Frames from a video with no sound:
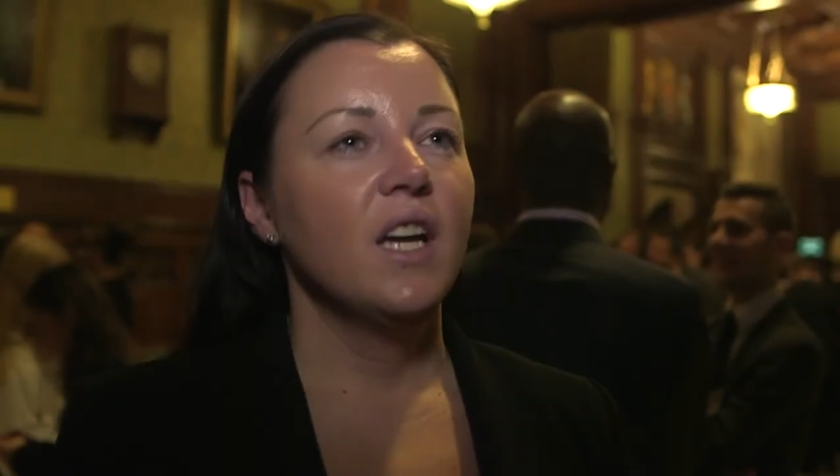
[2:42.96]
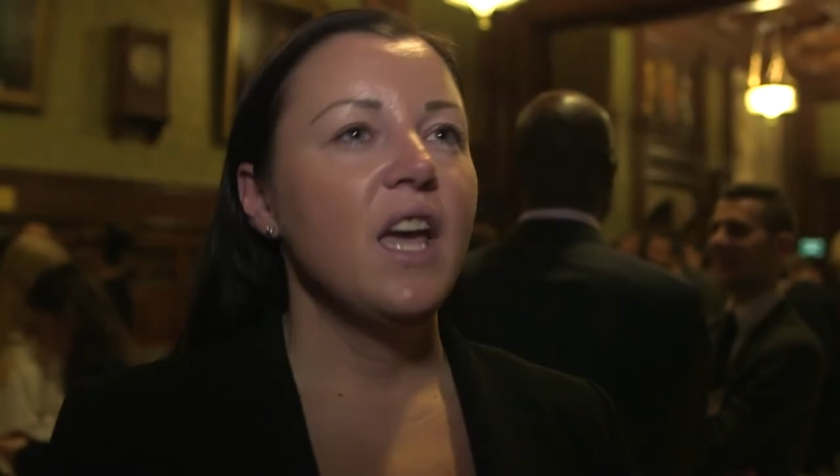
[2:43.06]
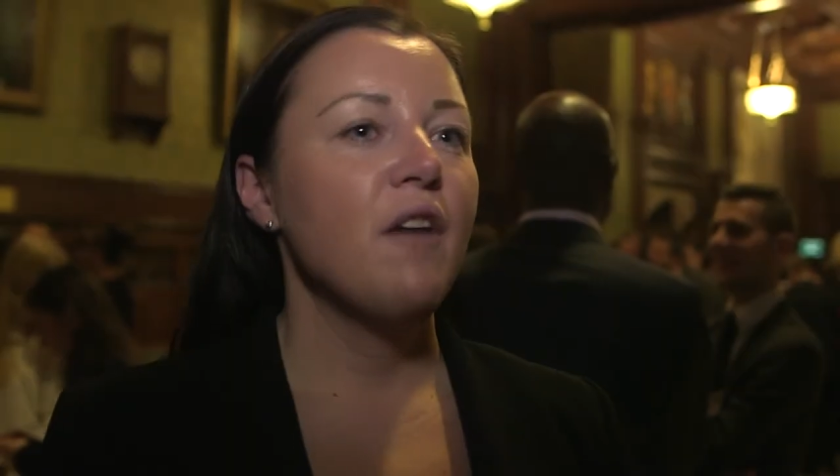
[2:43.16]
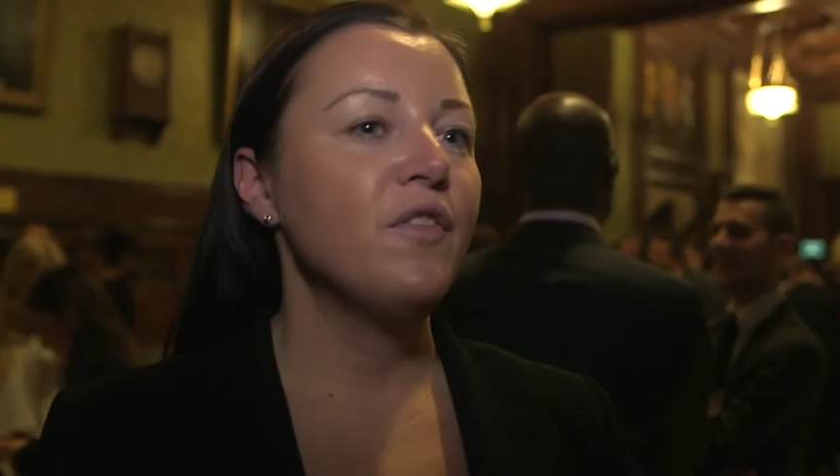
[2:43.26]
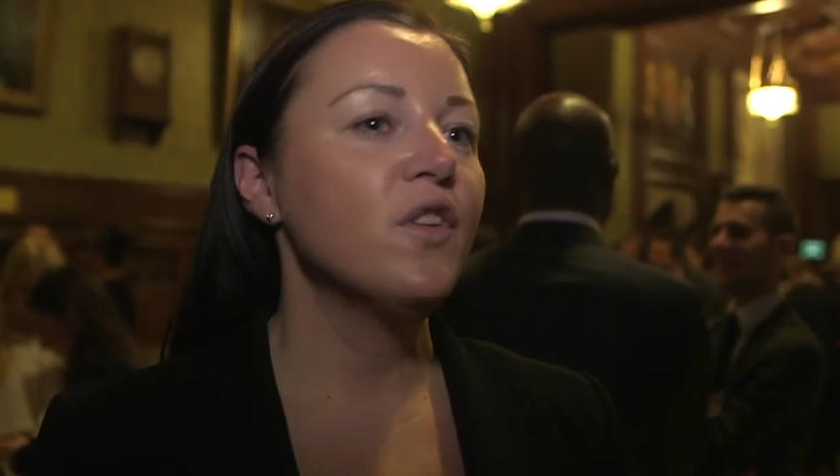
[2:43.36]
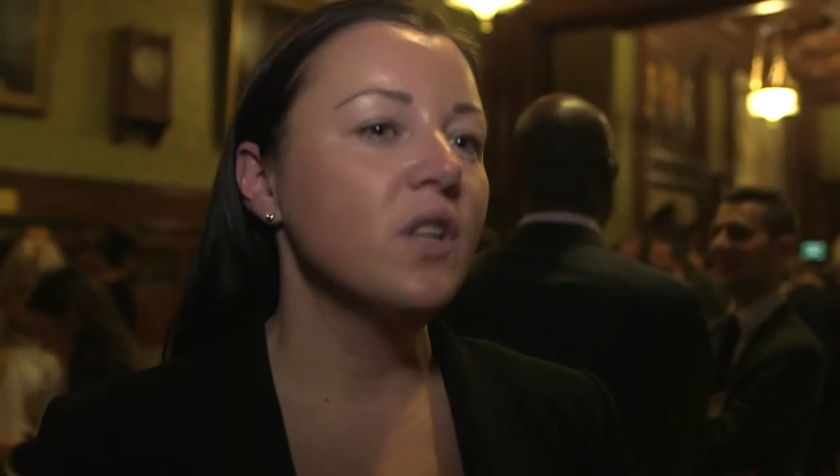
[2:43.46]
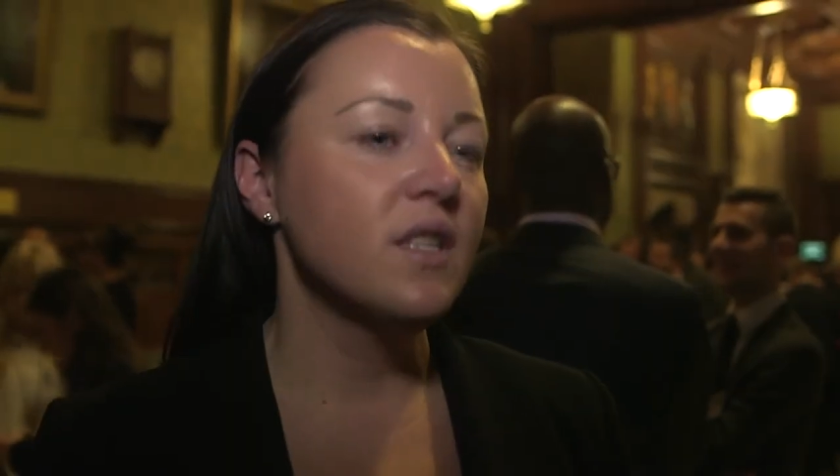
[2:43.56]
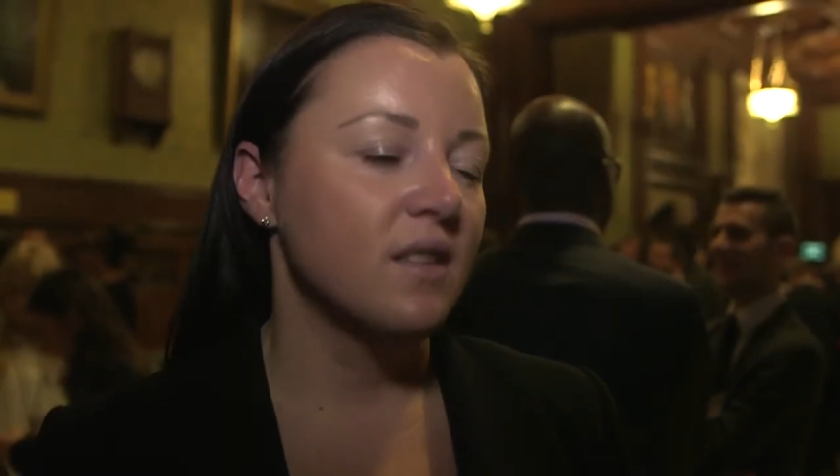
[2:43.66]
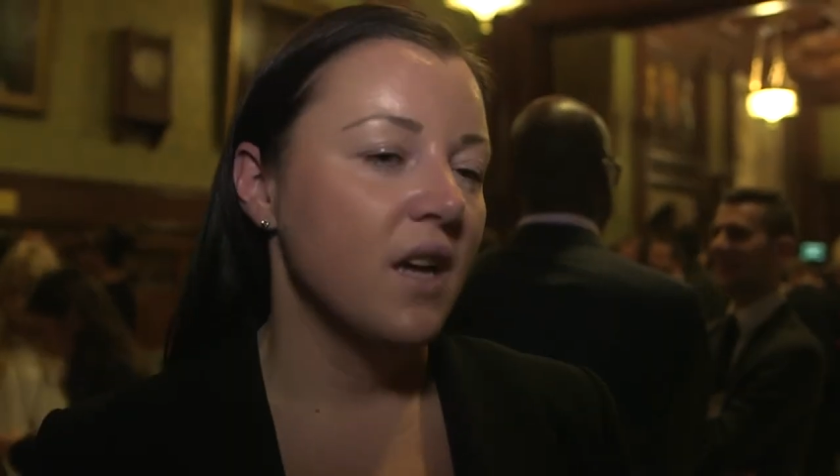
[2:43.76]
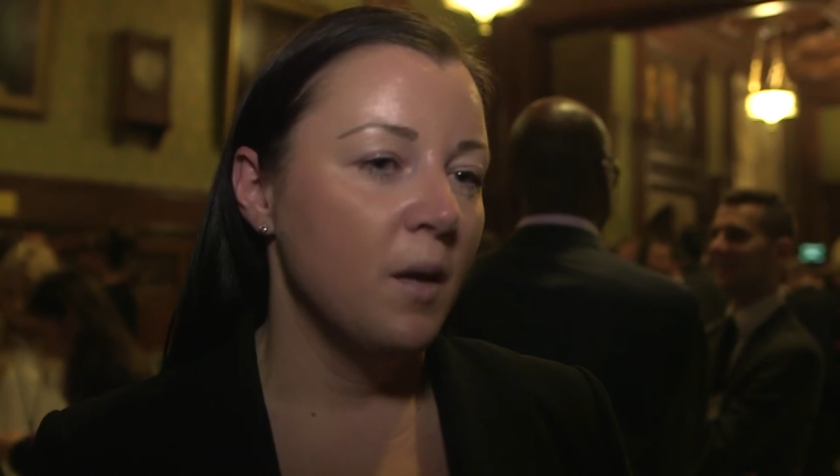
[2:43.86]
Yeah, for
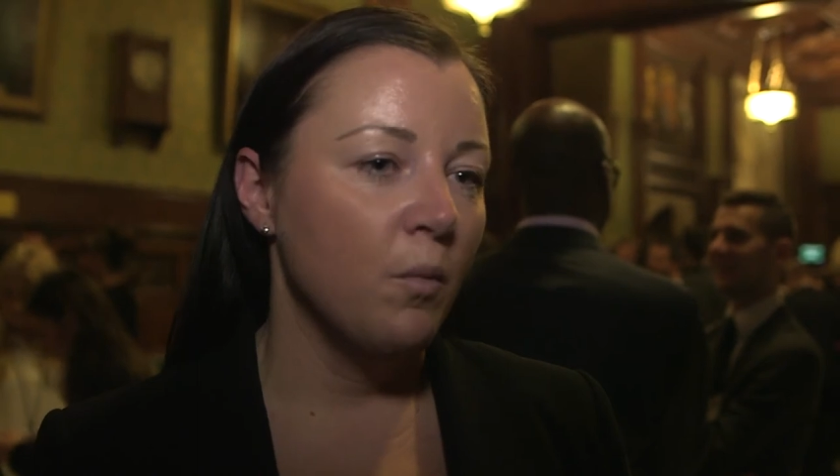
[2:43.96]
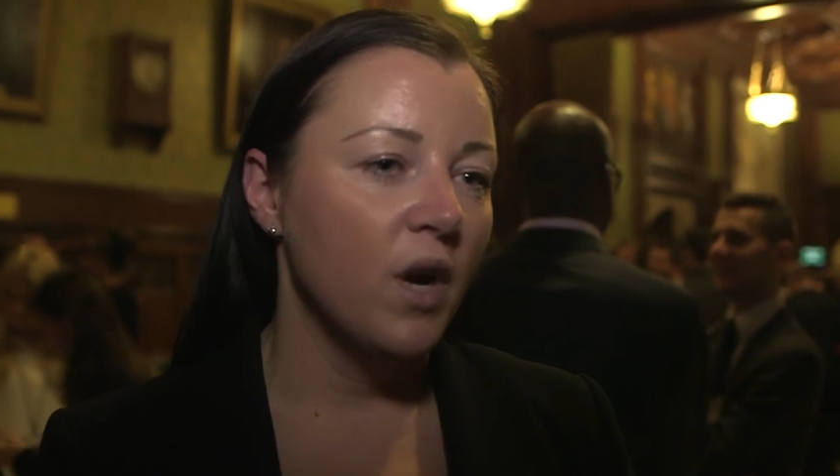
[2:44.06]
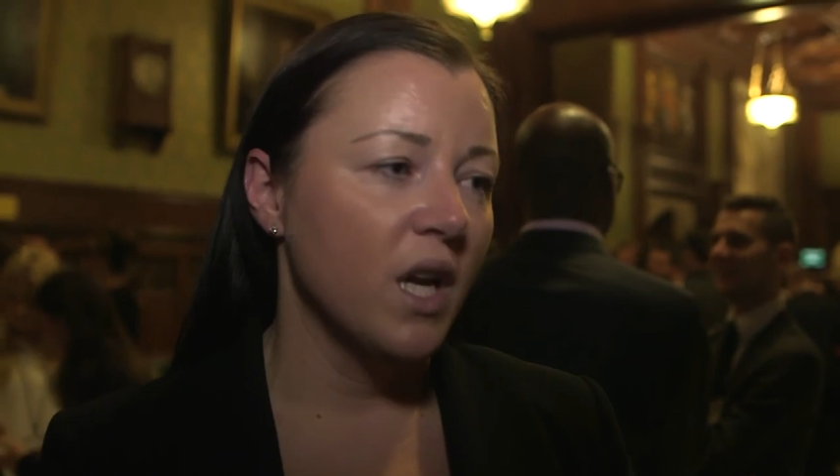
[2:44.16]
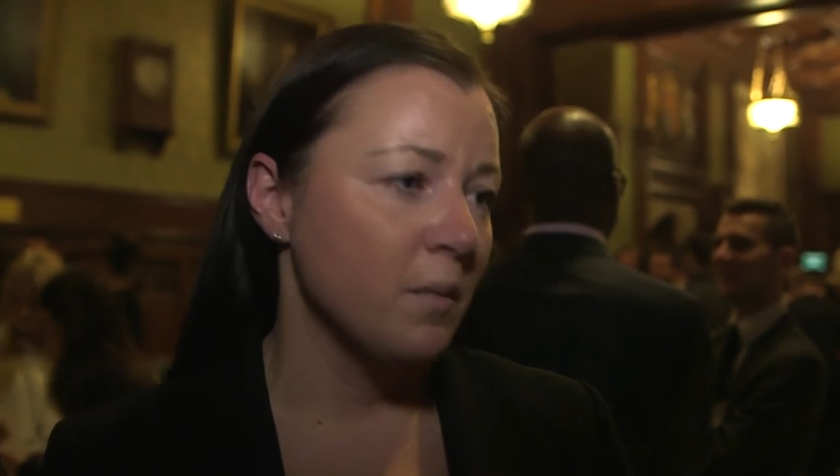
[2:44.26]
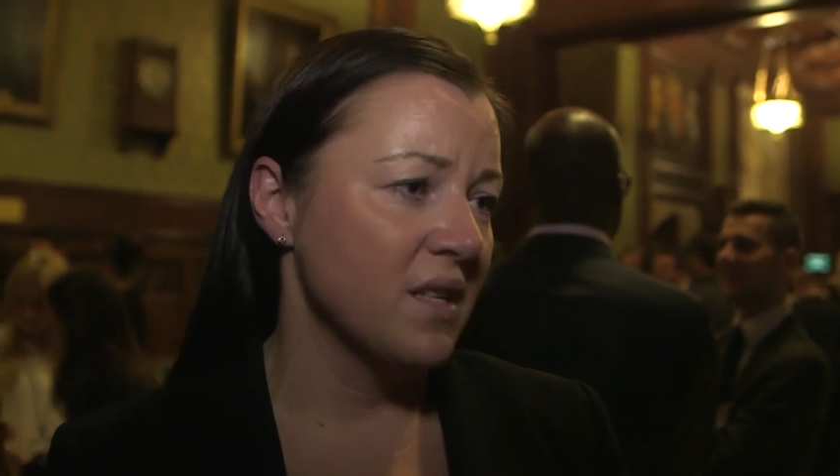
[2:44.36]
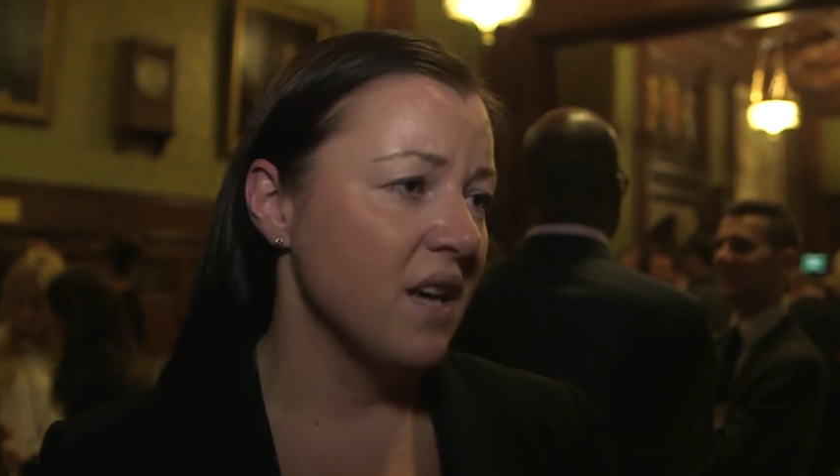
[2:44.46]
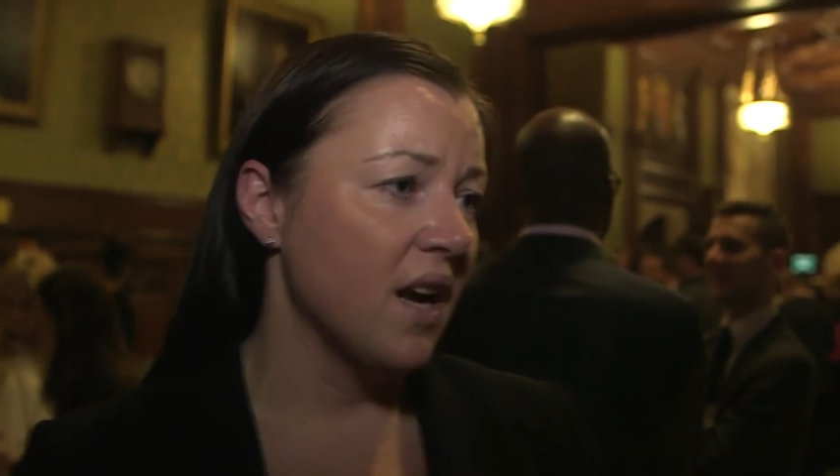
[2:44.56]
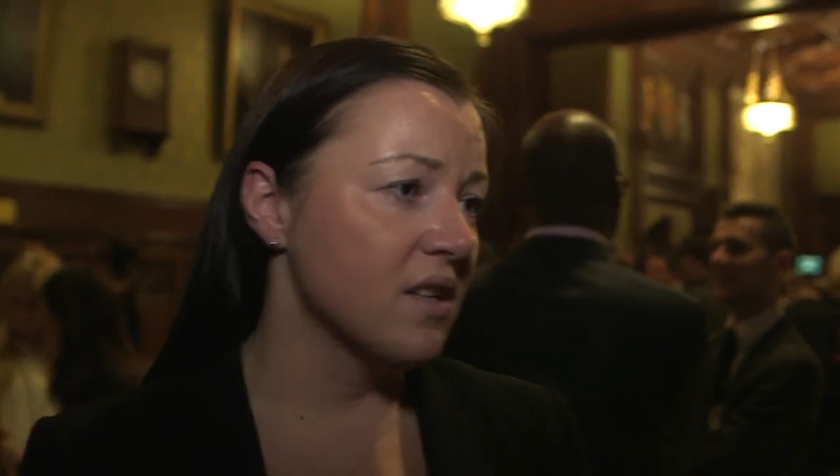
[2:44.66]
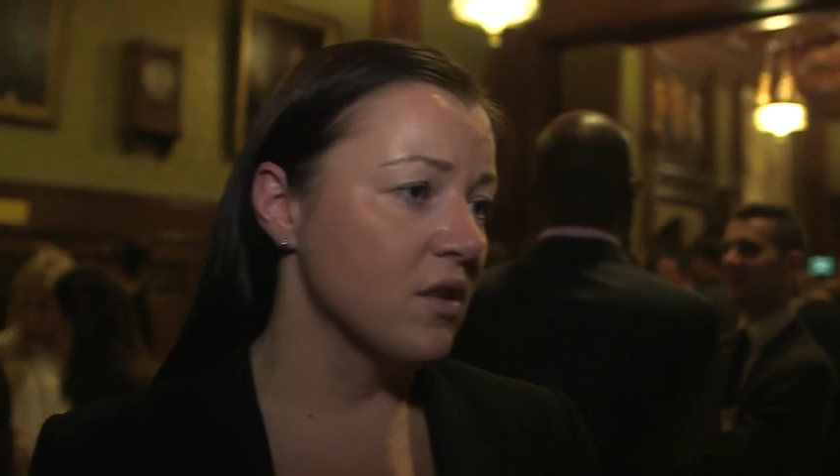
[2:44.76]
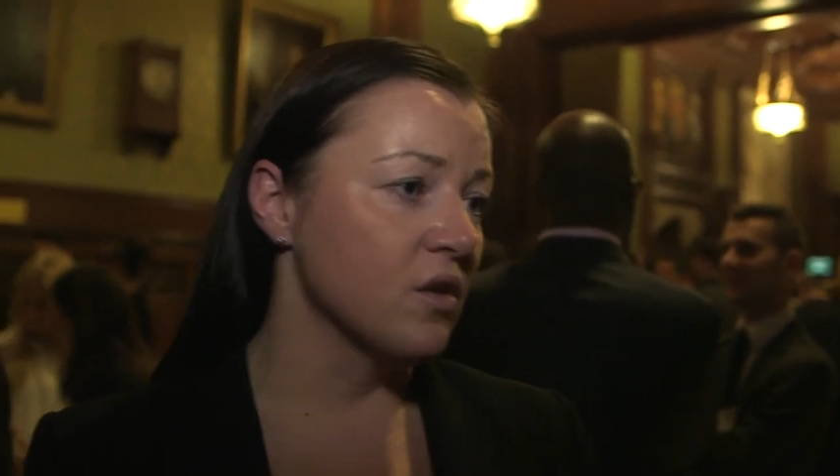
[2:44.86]
us, working with
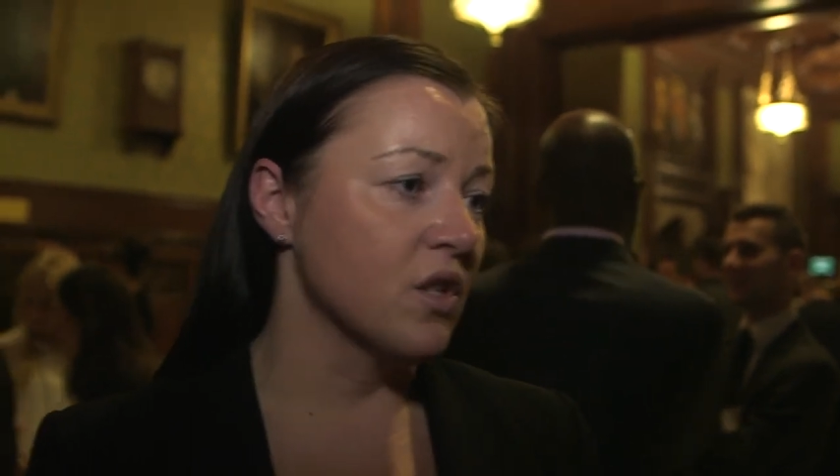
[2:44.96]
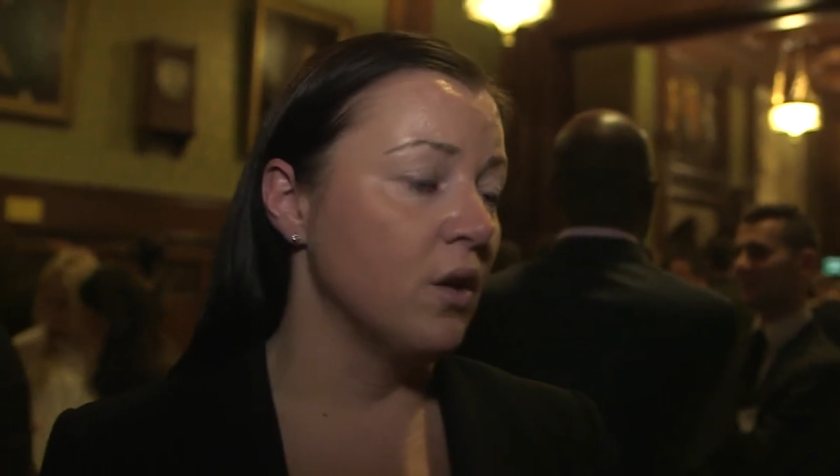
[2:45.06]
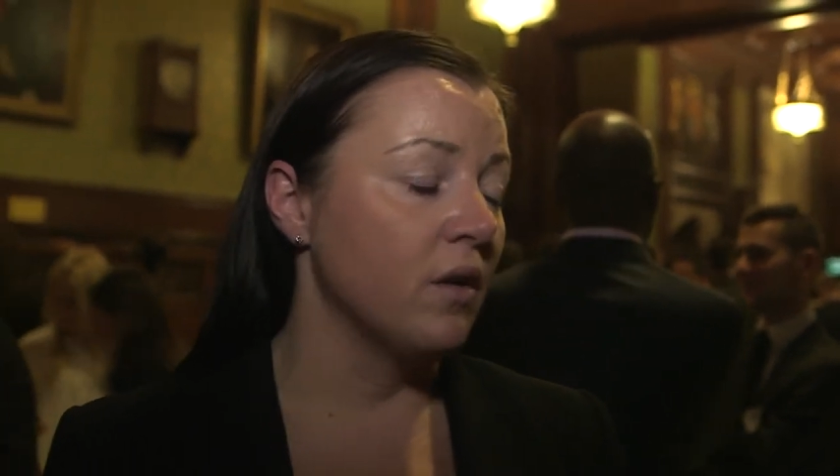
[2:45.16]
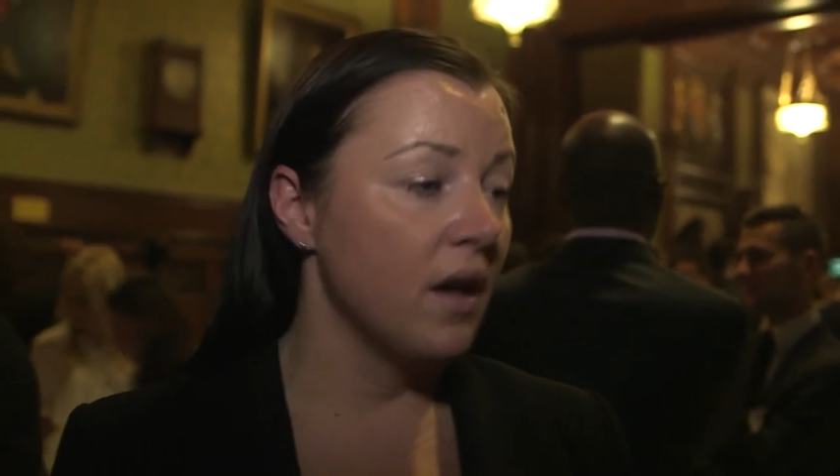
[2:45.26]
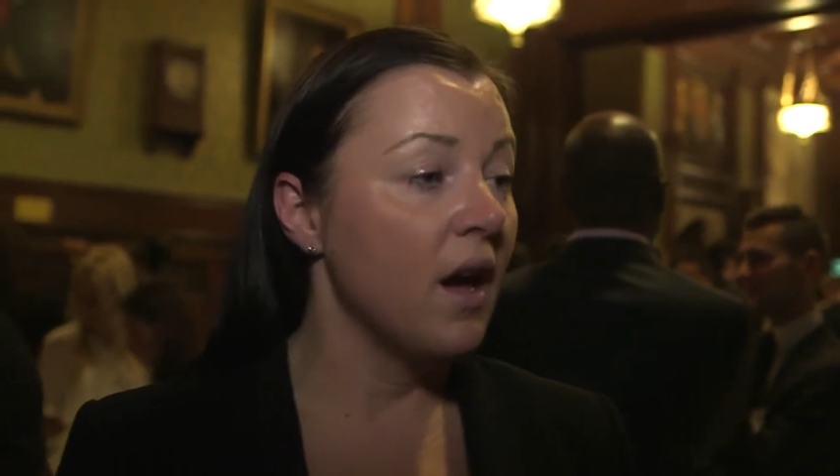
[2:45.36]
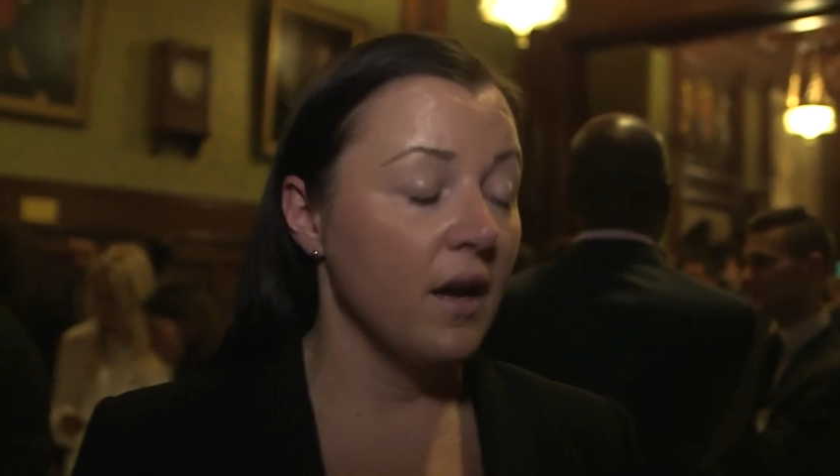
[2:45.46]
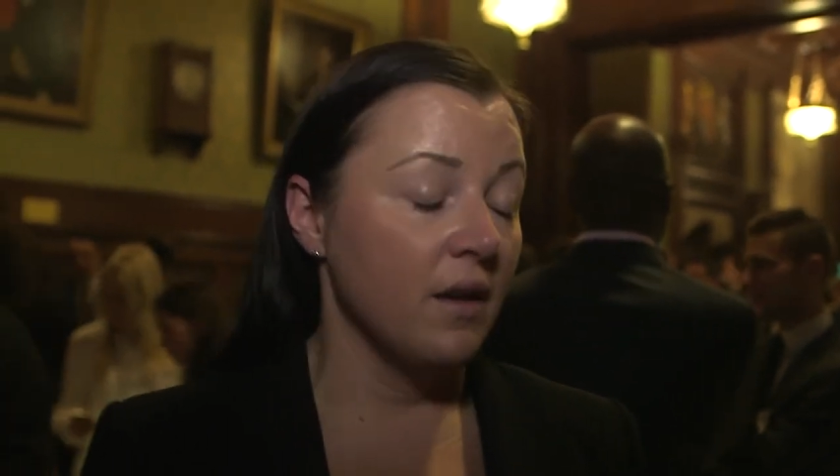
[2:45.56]
CILEx Law School